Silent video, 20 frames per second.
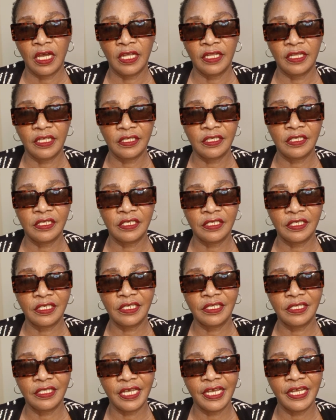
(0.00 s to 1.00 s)
this
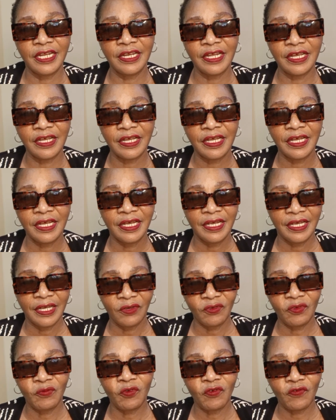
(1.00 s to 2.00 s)
receipt, then
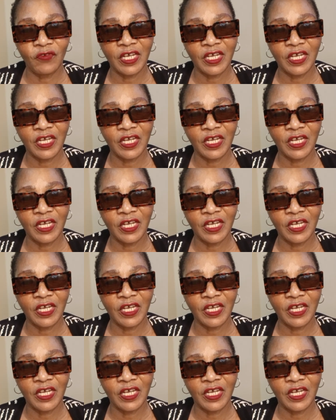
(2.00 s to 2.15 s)
we move